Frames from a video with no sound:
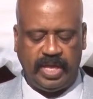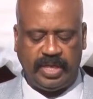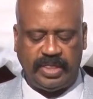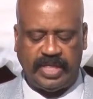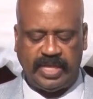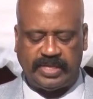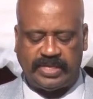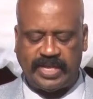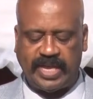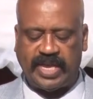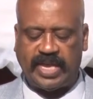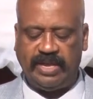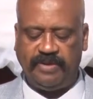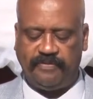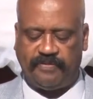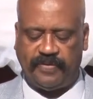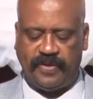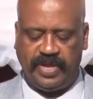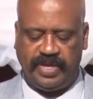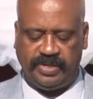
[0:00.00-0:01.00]
The
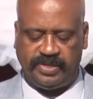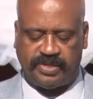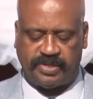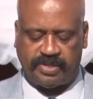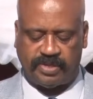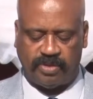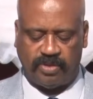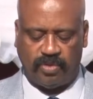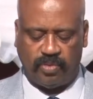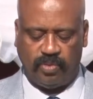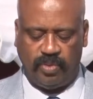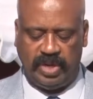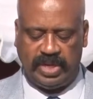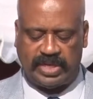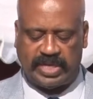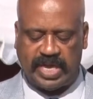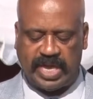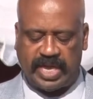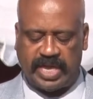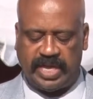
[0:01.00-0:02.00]
second phase will
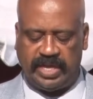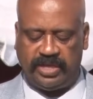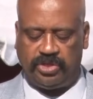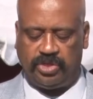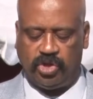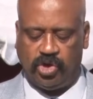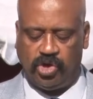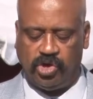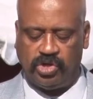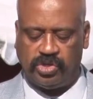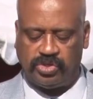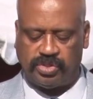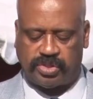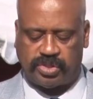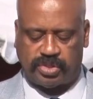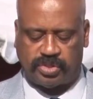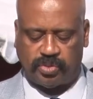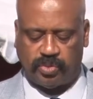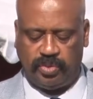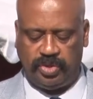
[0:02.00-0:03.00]
target
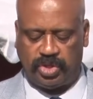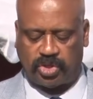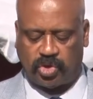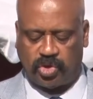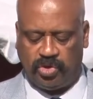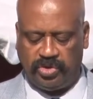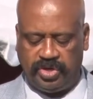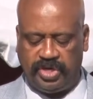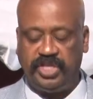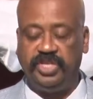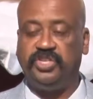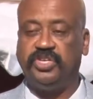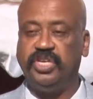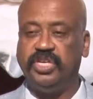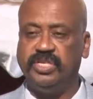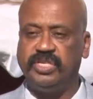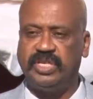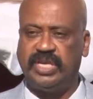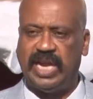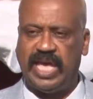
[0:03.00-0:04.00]
those with
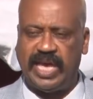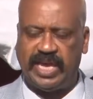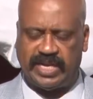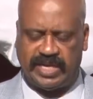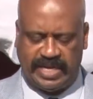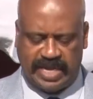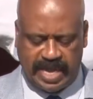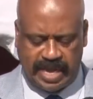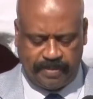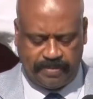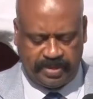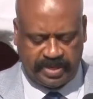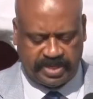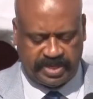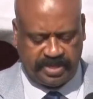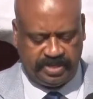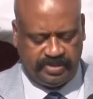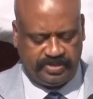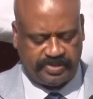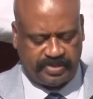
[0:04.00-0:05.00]
conditions like
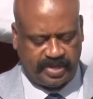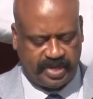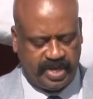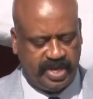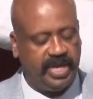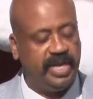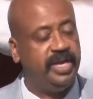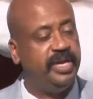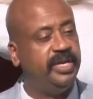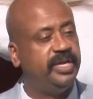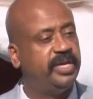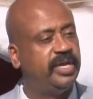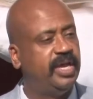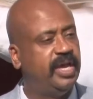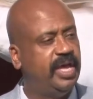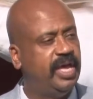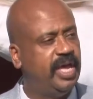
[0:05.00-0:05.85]
diabetes and